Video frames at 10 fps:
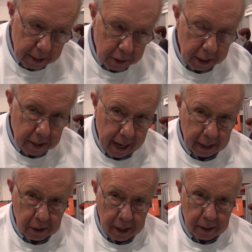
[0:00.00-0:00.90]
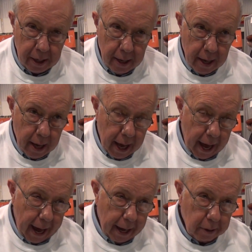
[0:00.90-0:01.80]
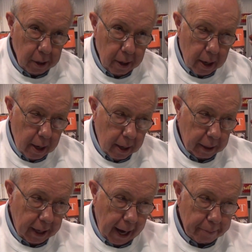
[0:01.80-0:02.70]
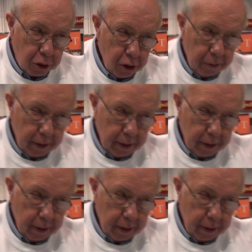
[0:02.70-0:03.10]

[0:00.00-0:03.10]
detect it and capture